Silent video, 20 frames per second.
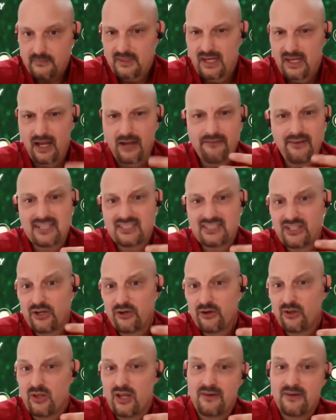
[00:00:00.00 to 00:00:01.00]
Now, I've actually
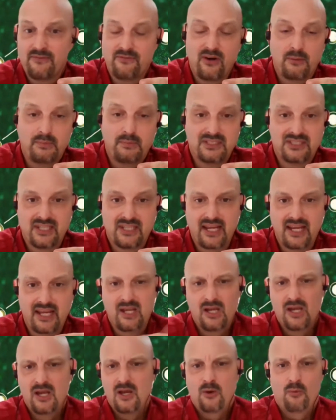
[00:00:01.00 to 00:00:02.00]
heard a lot of farmers
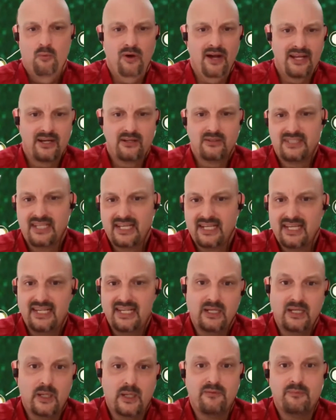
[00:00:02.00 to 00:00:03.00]
say, well, I don't take
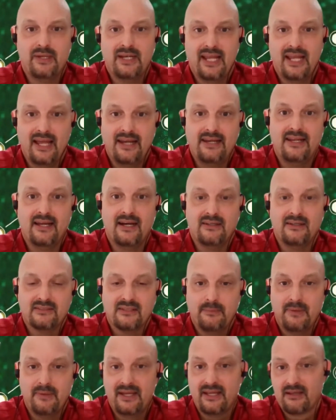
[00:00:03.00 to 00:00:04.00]
any government
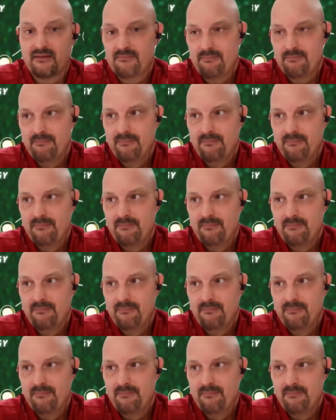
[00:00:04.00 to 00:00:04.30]
handouts. I'm like,